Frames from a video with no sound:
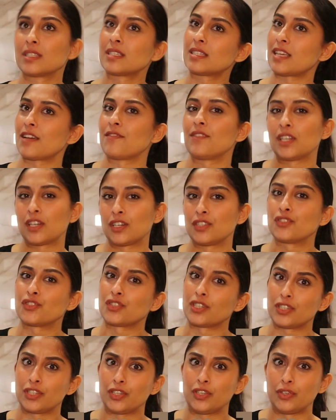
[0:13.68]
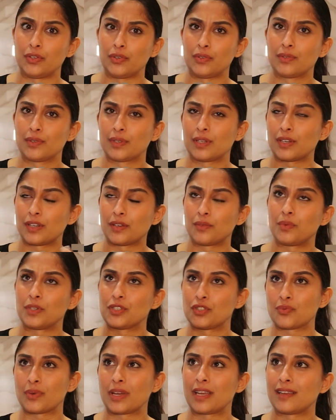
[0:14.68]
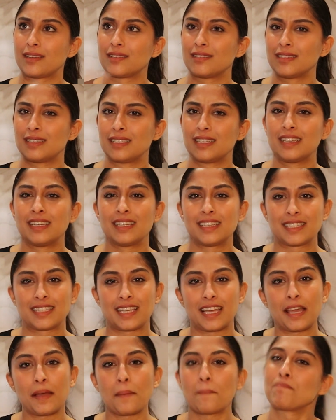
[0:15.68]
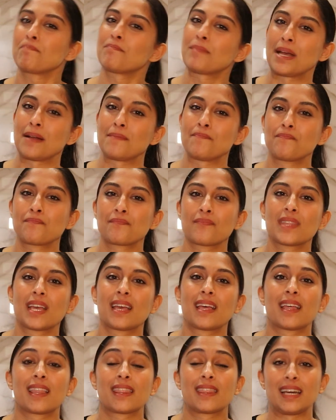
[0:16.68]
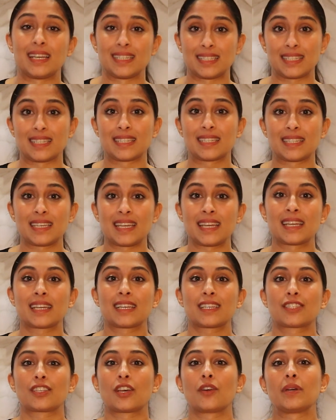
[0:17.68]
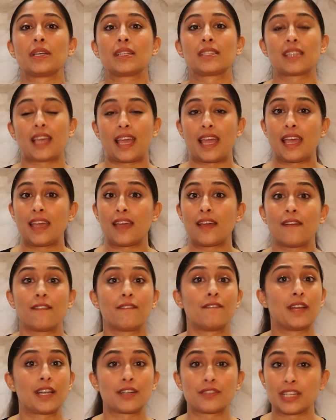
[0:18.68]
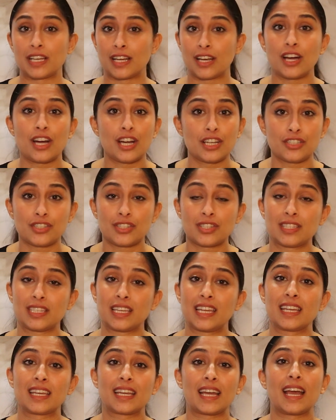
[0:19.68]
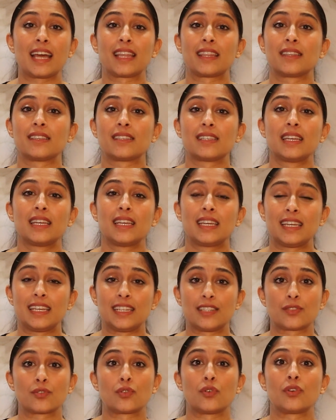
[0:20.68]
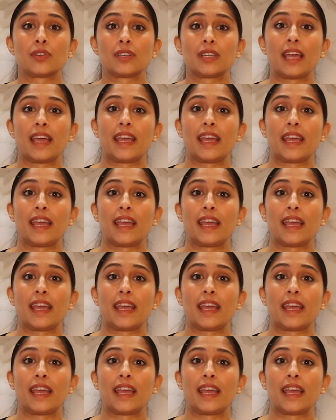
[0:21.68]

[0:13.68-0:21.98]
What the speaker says: 700U. I don't know which way you say it, but that's the sink. So it's a very large sink, and it's got